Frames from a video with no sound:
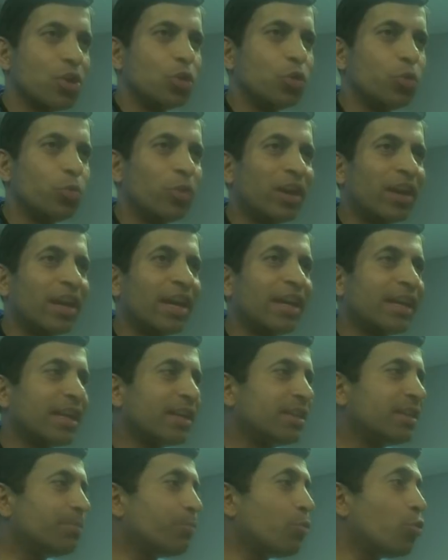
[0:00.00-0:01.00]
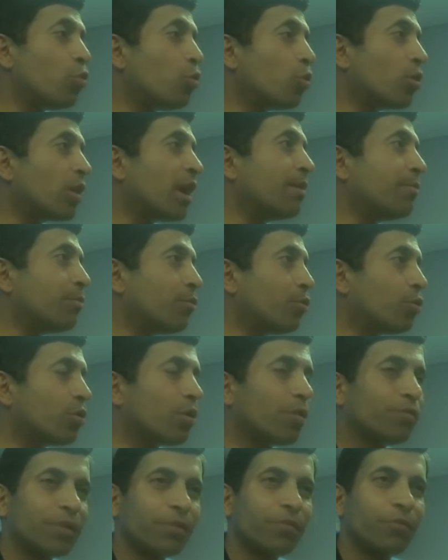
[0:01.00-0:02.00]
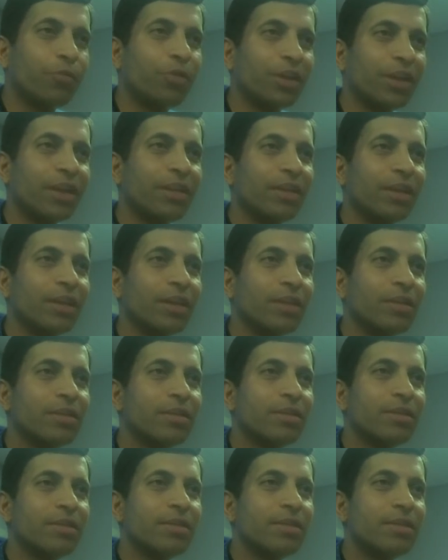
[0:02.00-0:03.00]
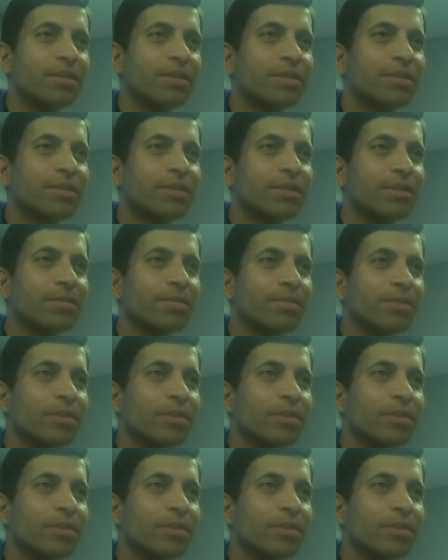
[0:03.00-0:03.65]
will retain the more and more of the food in the intestine.